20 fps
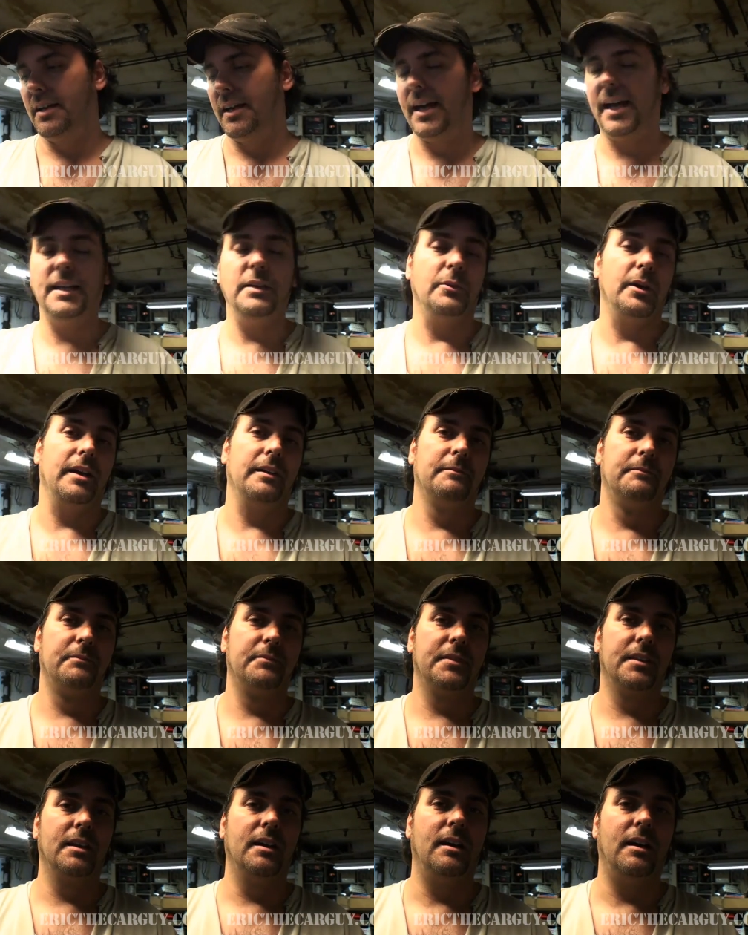Anyway,
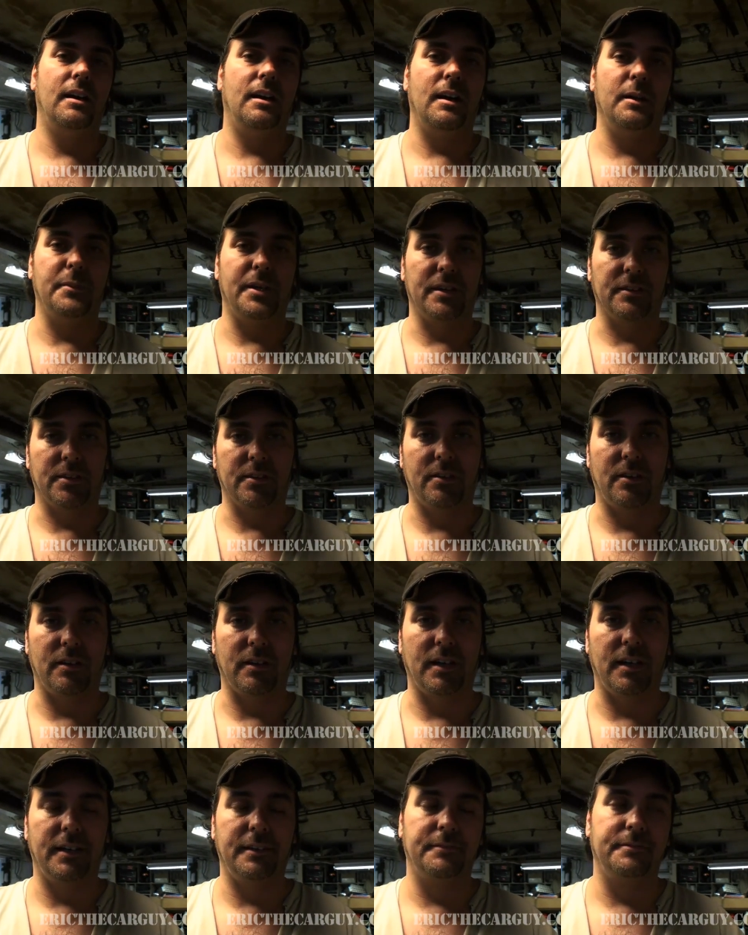I'm Eric the Car
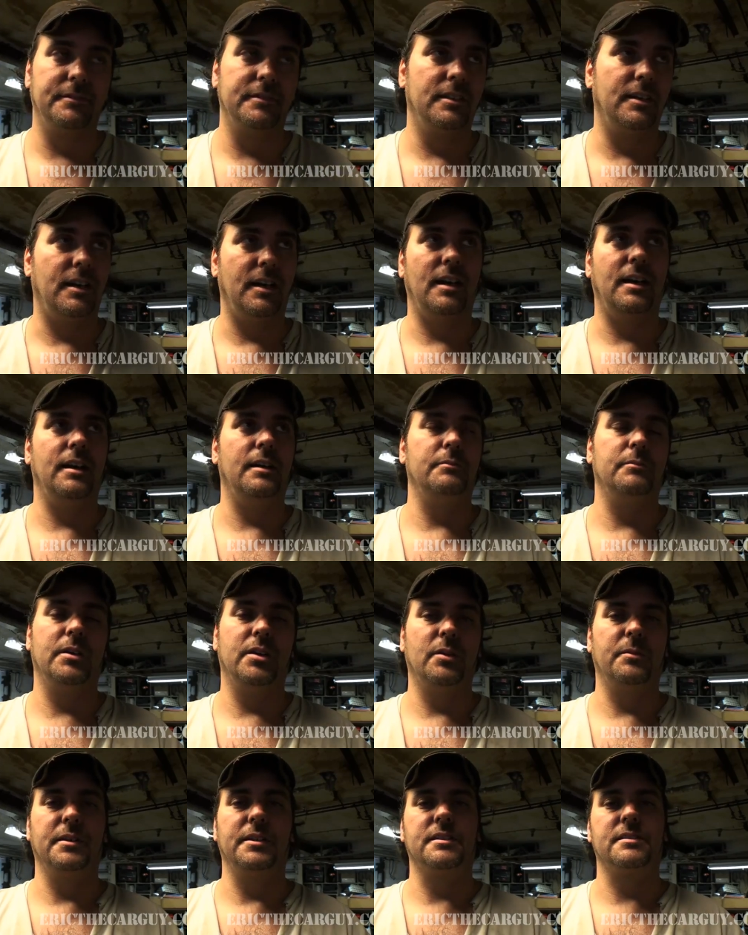Guy. I'm
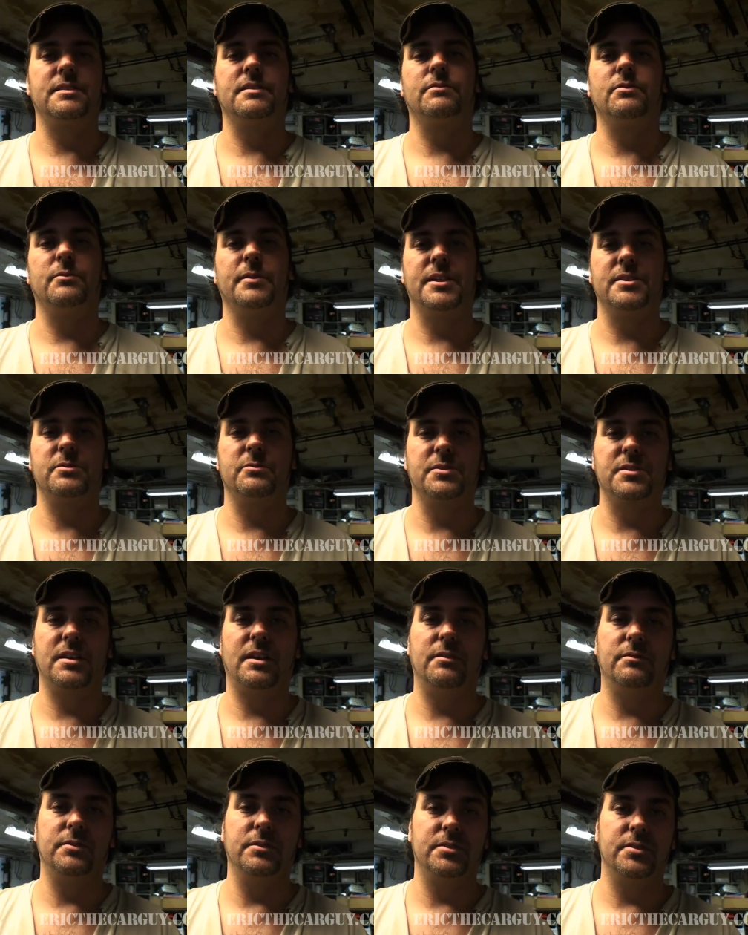hoping this information was
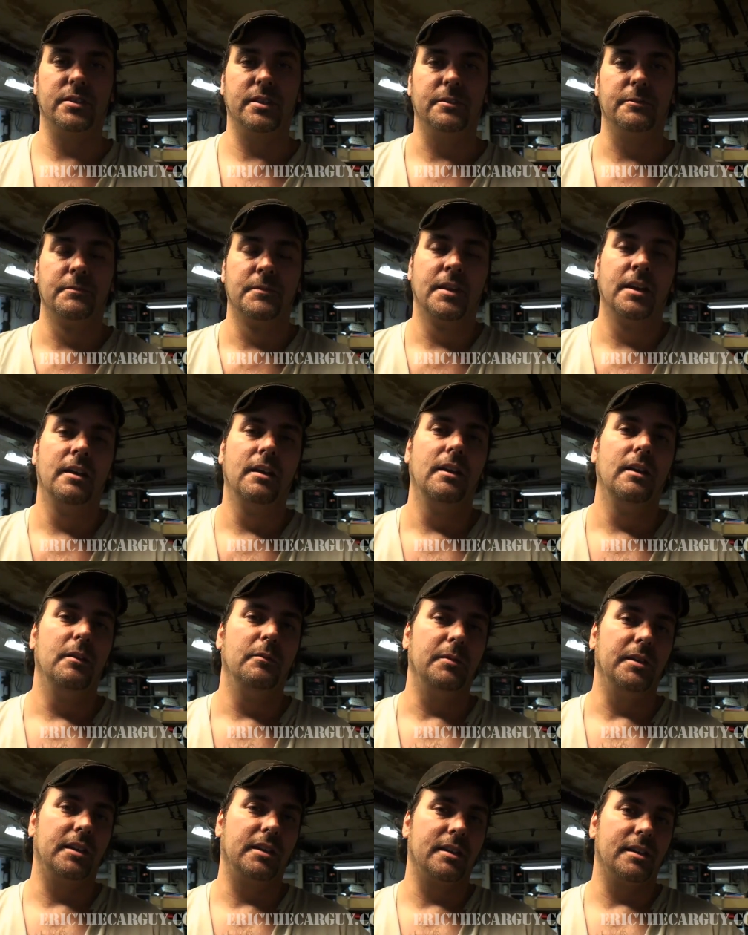helpful to you
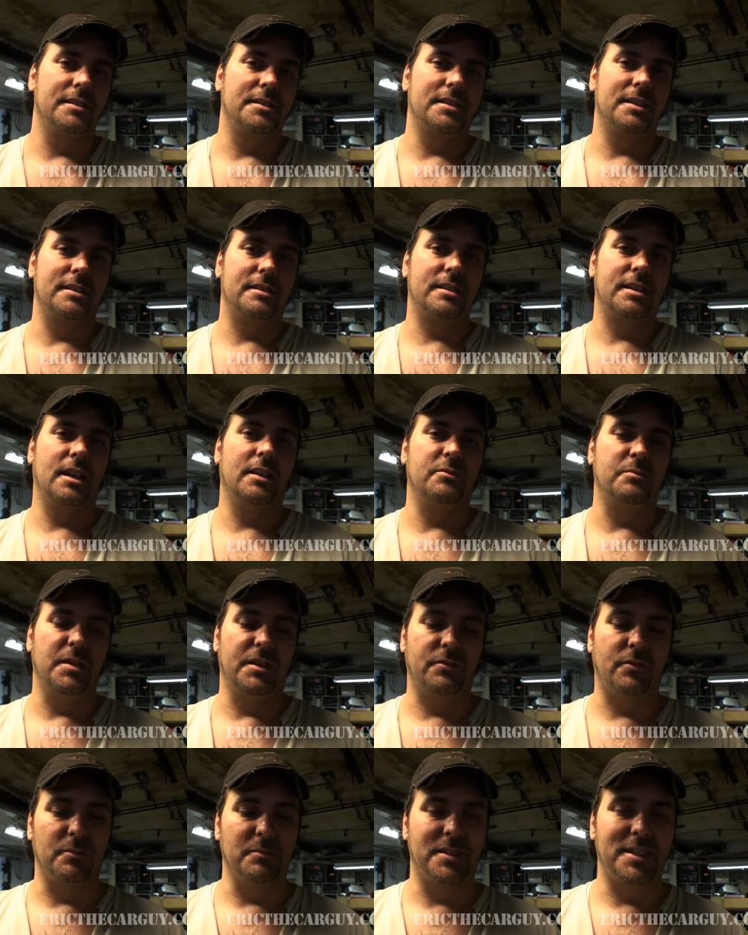because it saves
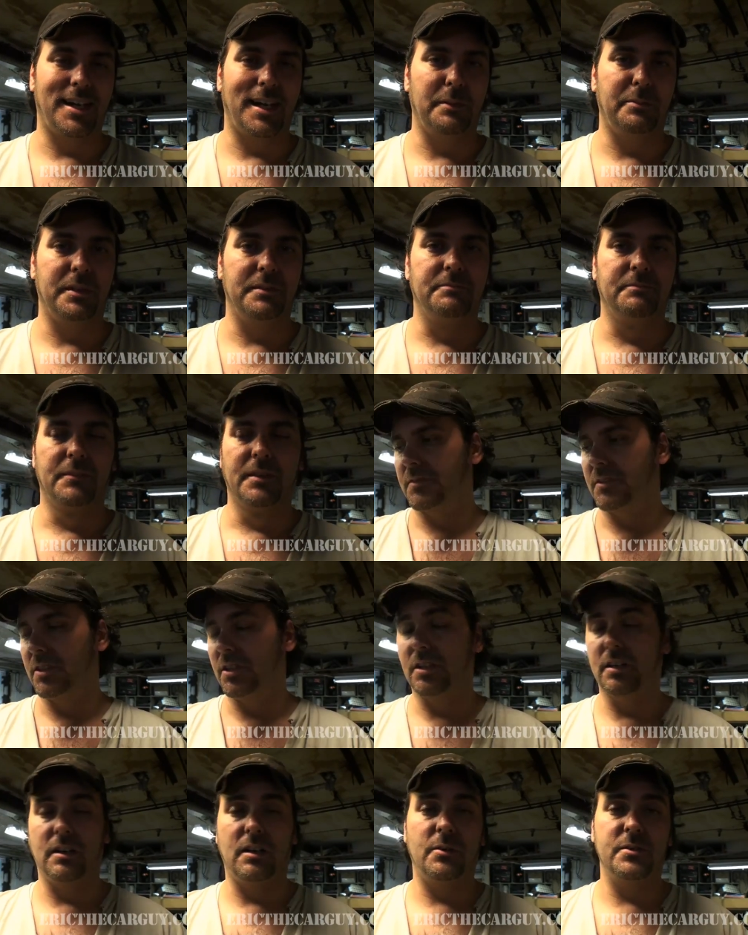me from typing.
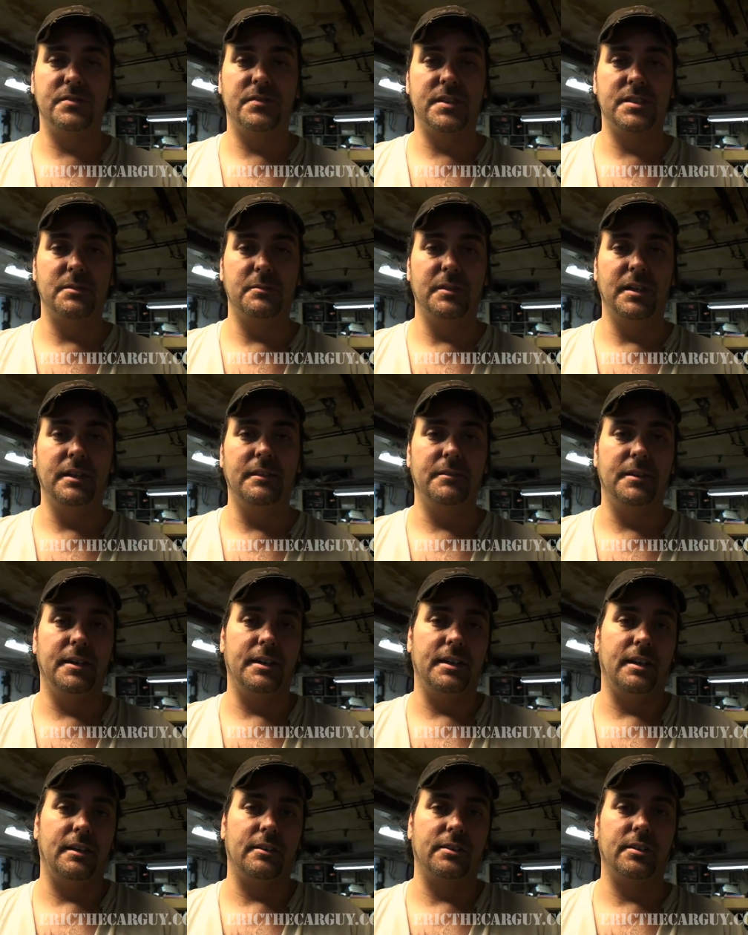You can always visit me
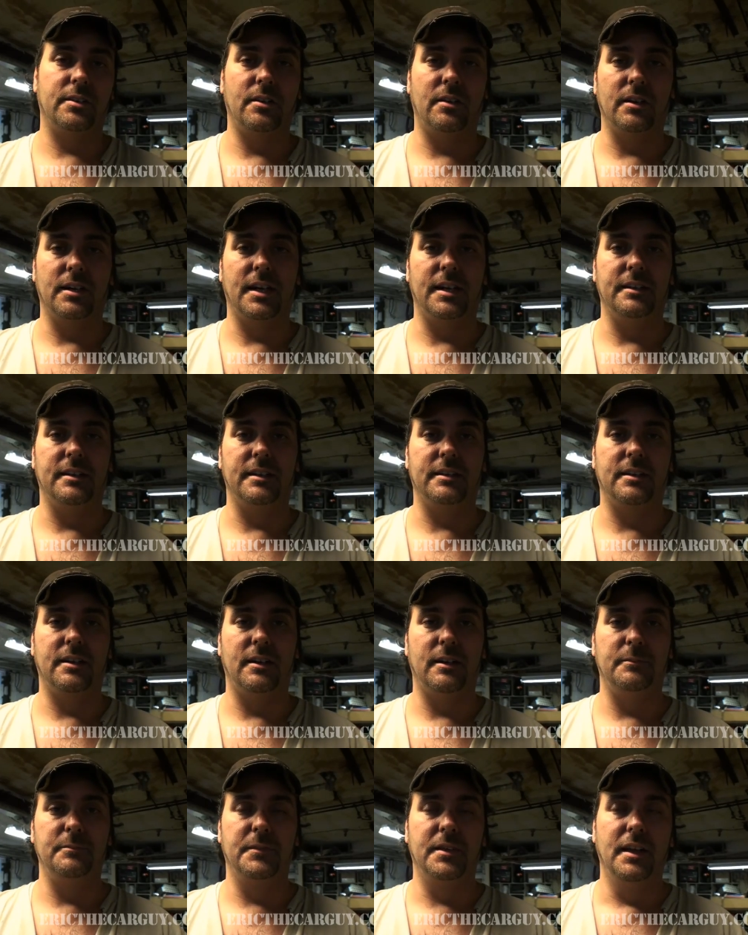at
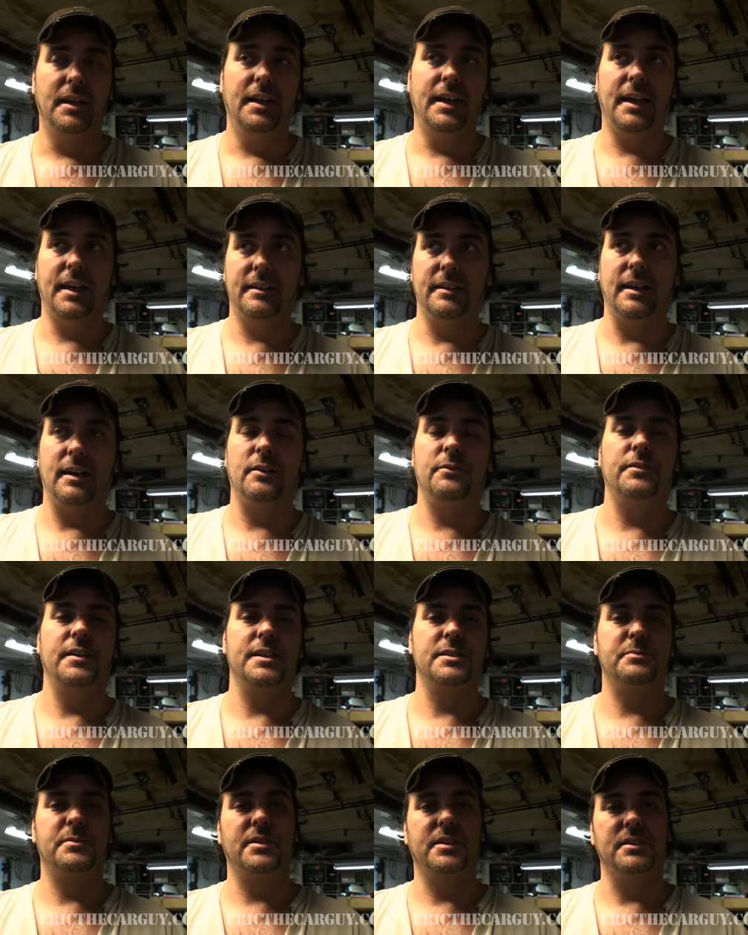ericthecarguy.com and now
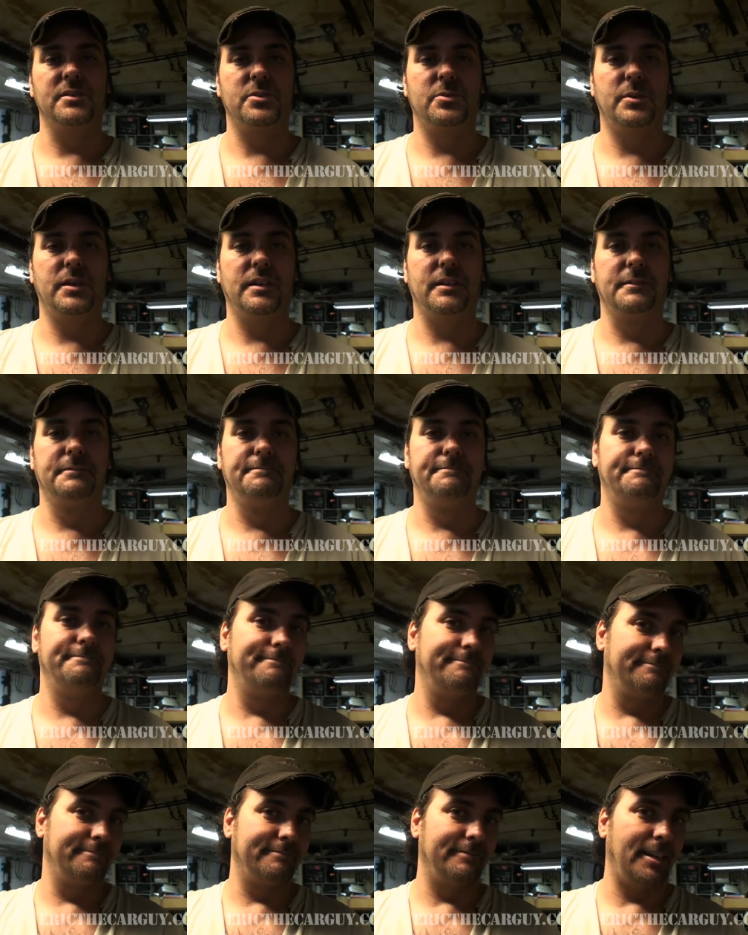Facebook and Twitter.
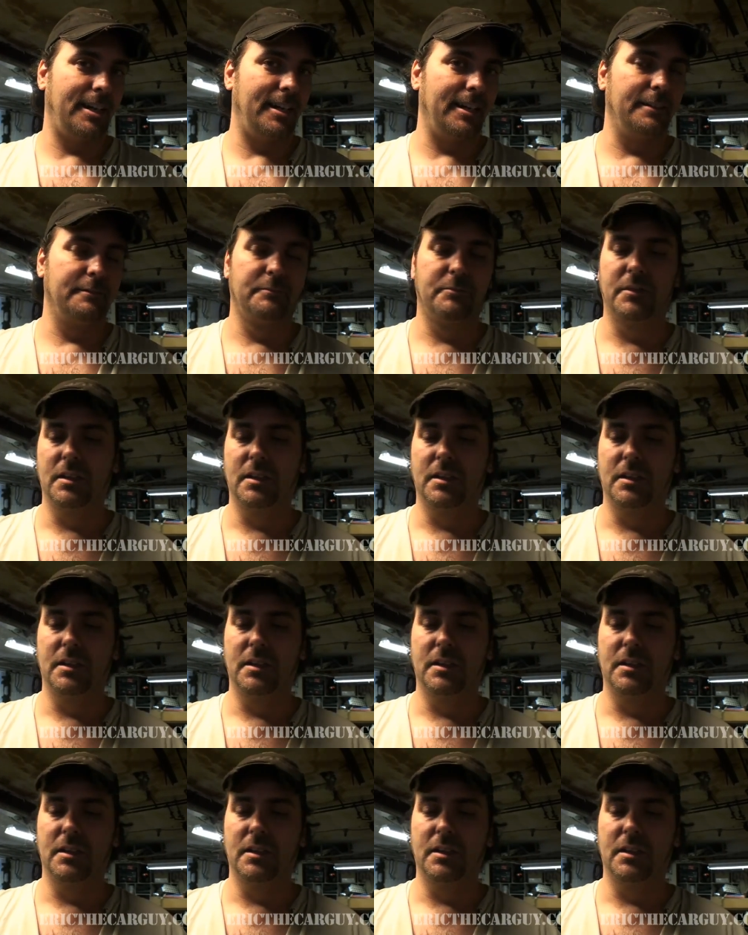Hi.